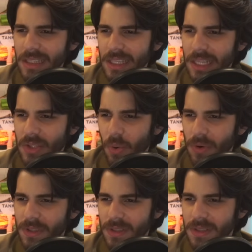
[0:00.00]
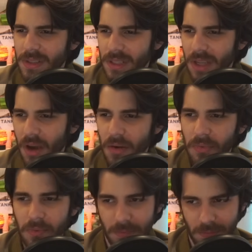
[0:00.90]
leading towards the city
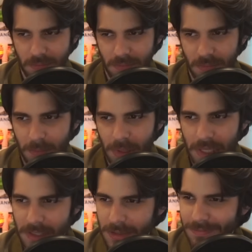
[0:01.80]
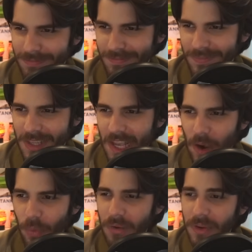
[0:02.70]
of place,
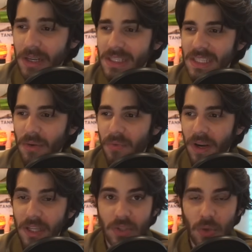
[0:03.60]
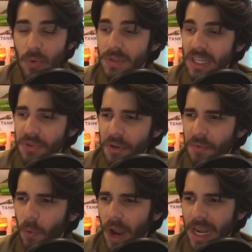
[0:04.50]
when it found itself fighting 2
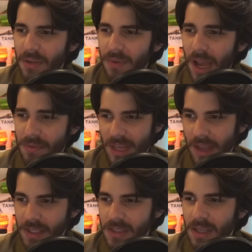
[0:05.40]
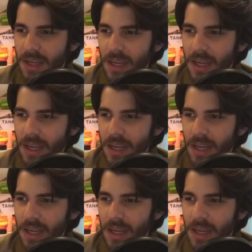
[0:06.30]
T-34-85 tanks.